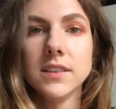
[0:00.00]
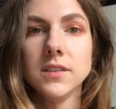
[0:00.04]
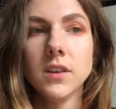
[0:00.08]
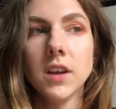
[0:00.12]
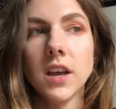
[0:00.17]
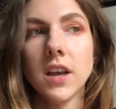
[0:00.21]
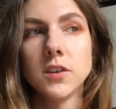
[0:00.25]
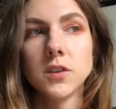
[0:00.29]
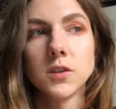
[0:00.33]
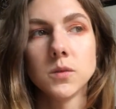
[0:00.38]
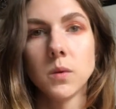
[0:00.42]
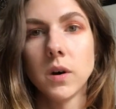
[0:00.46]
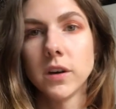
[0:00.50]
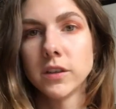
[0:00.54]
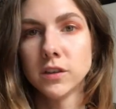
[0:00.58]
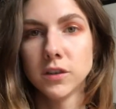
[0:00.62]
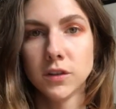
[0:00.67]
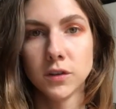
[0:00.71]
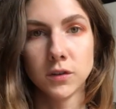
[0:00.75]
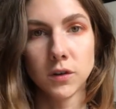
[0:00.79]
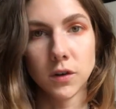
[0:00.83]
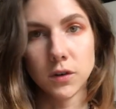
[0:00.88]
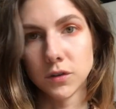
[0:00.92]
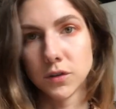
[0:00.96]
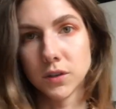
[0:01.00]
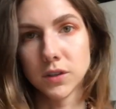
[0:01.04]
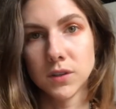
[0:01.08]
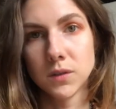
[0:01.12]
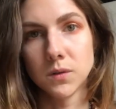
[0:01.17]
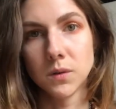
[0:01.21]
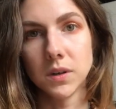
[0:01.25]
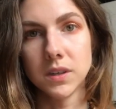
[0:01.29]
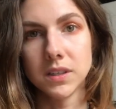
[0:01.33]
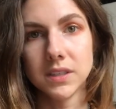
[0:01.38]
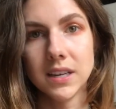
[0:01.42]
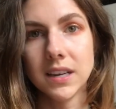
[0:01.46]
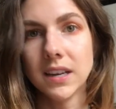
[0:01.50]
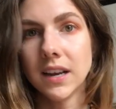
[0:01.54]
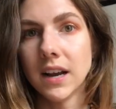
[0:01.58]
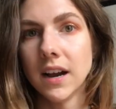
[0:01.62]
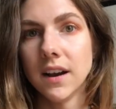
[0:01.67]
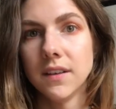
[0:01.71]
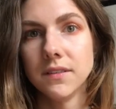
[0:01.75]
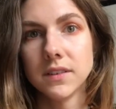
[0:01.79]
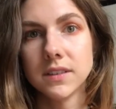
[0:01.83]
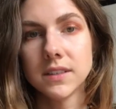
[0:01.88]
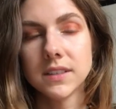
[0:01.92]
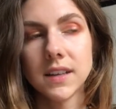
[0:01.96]
You can't just walk to the grocery store and take care
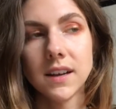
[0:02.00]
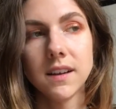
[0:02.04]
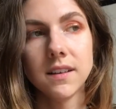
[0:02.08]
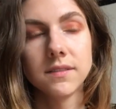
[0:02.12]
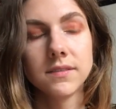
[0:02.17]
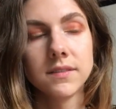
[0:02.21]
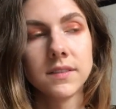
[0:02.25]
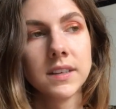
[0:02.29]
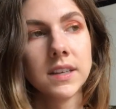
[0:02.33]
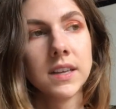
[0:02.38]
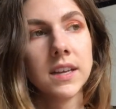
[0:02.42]
of yourself.